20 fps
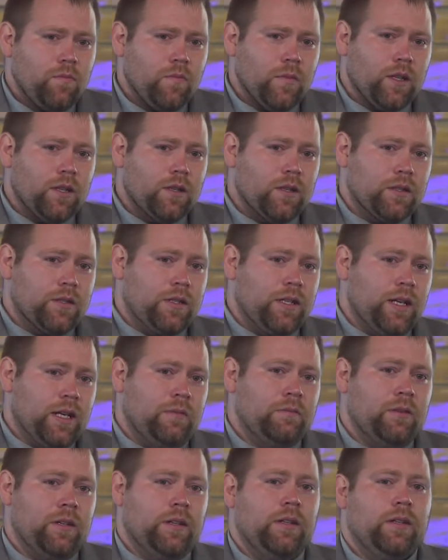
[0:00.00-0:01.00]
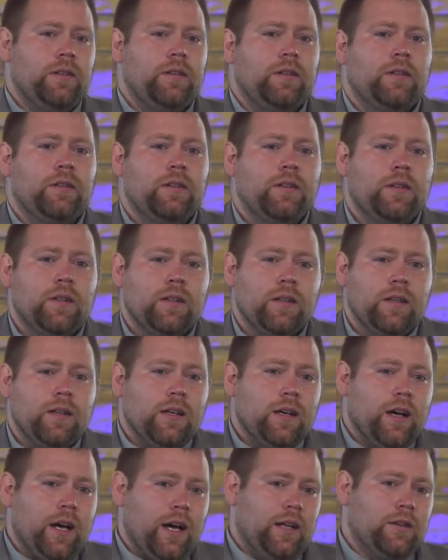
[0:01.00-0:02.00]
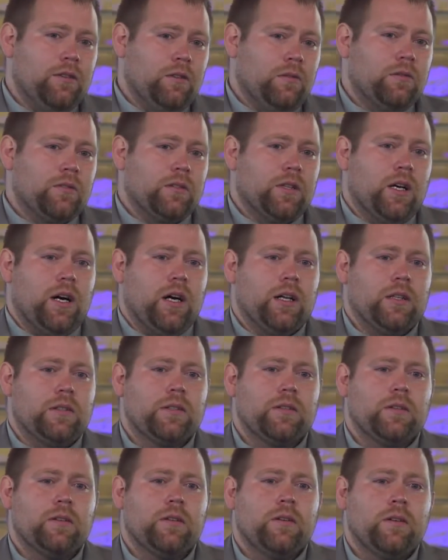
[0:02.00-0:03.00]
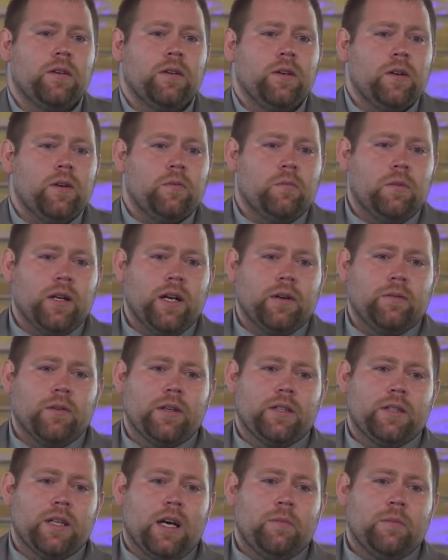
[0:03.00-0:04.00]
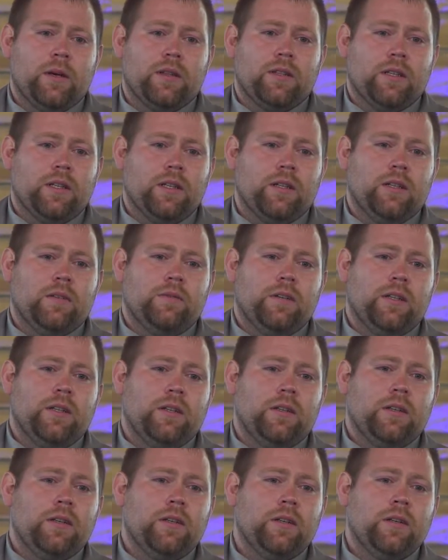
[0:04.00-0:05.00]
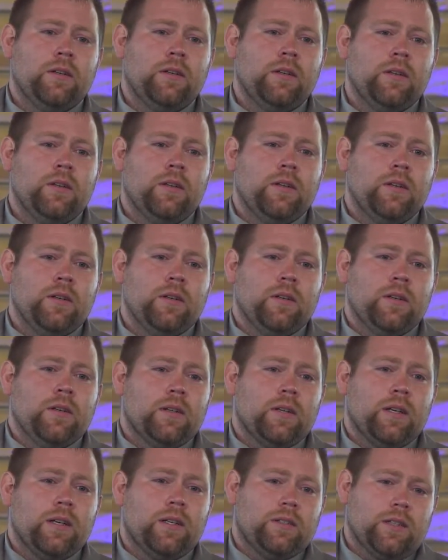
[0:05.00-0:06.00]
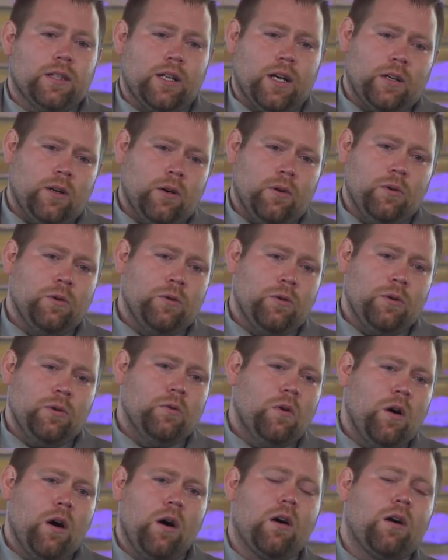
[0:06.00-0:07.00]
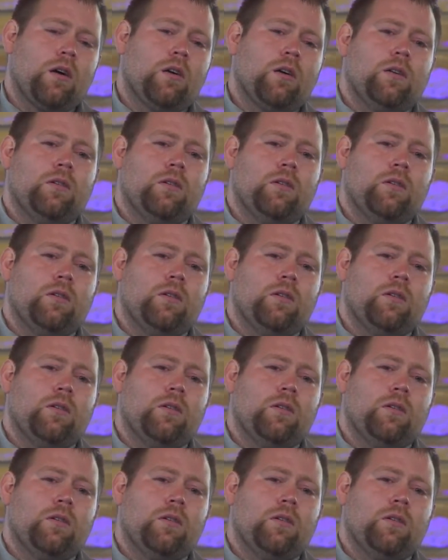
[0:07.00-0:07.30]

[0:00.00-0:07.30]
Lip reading: Because David had those thoughts. But every time at the end of it, he said, I know who you are.